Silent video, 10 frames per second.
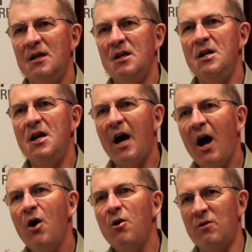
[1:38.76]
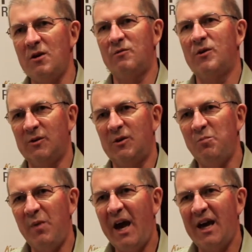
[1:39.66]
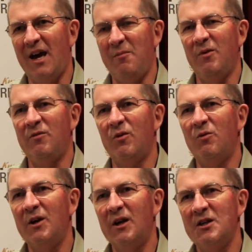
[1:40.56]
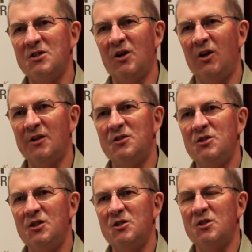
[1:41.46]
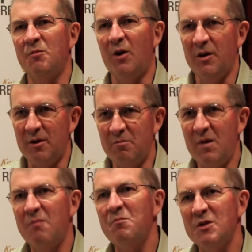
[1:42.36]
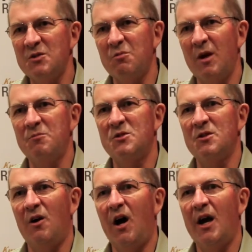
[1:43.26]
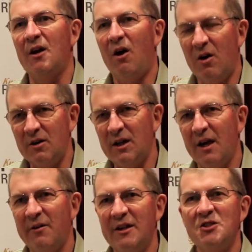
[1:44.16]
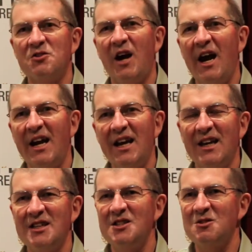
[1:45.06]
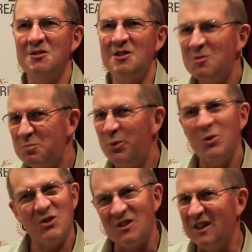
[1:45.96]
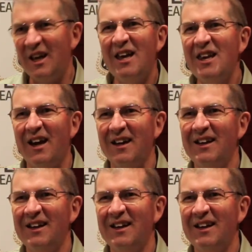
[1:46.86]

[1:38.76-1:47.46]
You know you've got the backup of a really solid system on the members website, ongoing training, it just, just puts it together.